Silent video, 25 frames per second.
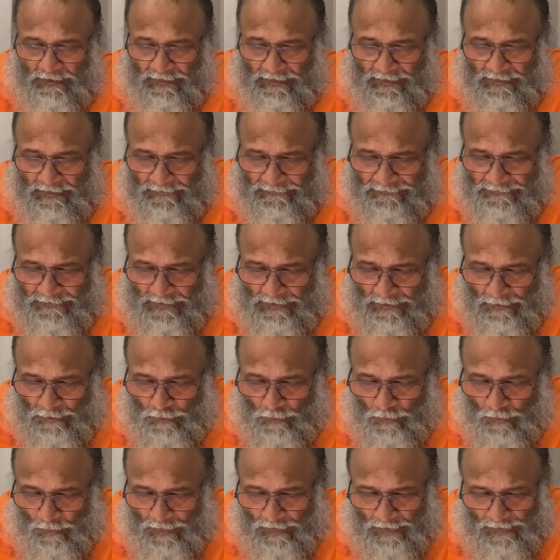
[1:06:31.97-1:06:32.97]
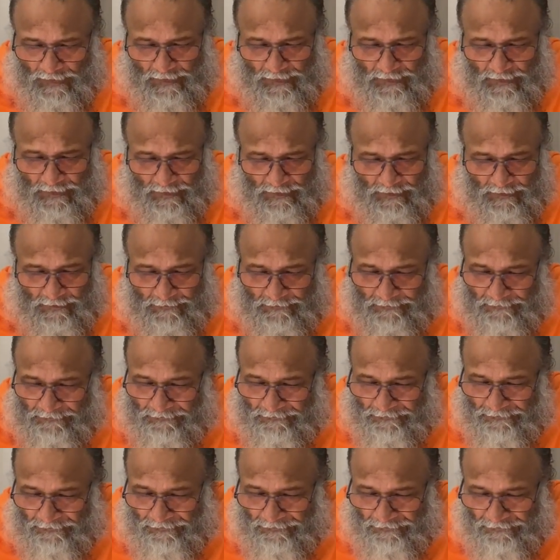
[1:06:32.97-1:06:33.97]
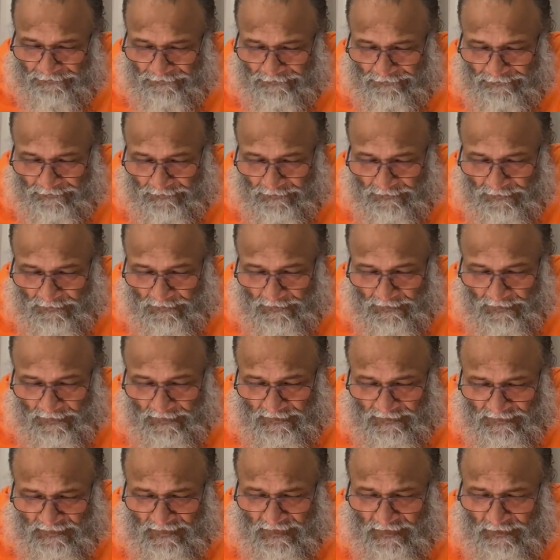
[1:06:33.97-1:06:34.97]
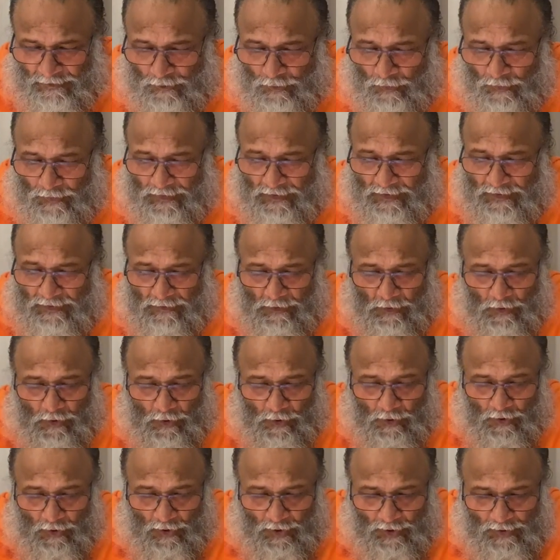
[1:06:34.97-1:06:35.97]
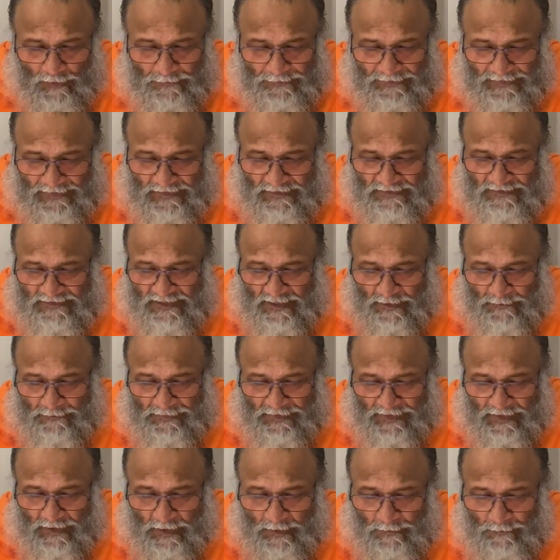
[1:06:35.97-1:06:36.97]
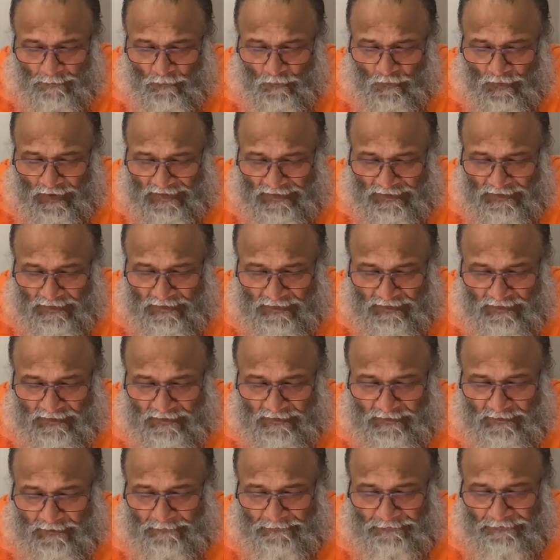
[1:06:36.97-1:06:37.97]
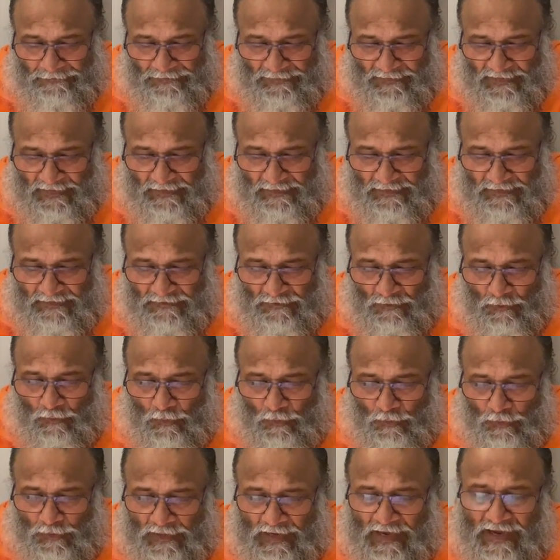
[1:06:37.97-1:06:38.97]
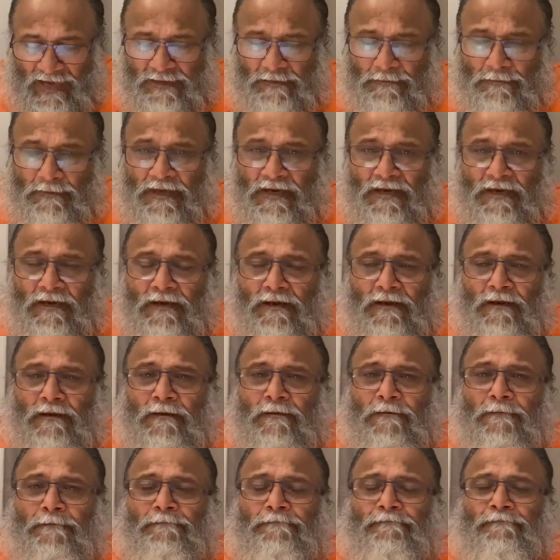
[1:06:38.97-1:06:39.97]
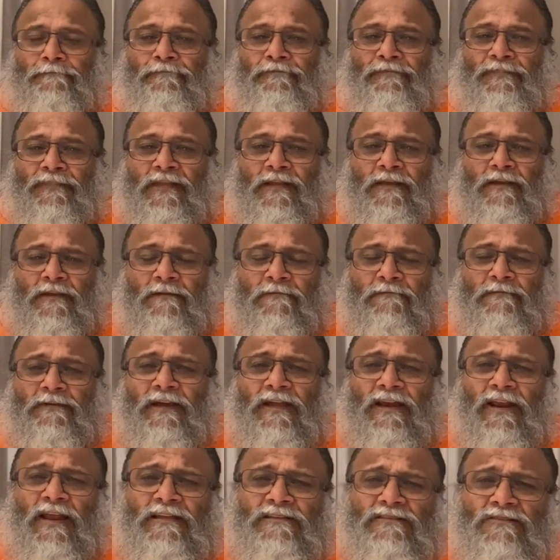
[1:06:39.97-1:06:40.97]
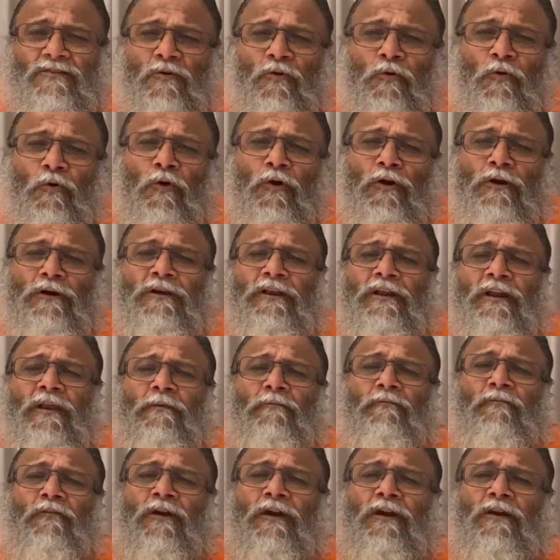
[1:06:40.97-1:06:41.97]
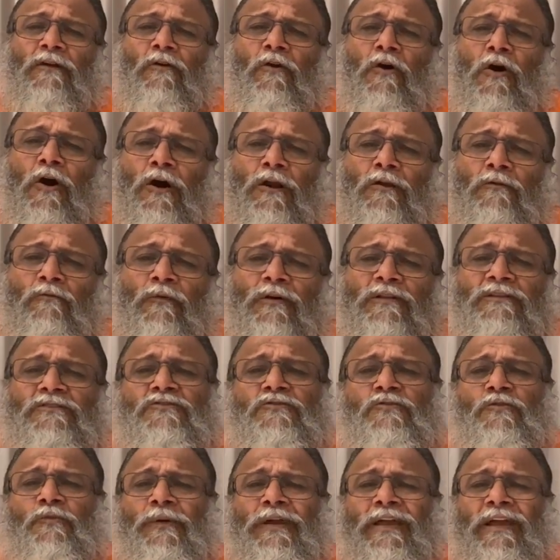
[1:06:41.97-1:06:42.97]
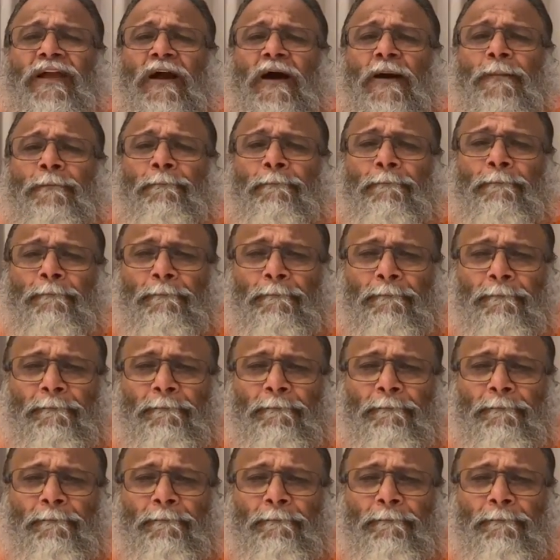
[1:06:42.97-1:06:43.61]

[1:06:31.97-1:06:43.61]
If the knower, in the knower, all beings have become one in his own Atman. Where has the whole dream world gone once you wake up?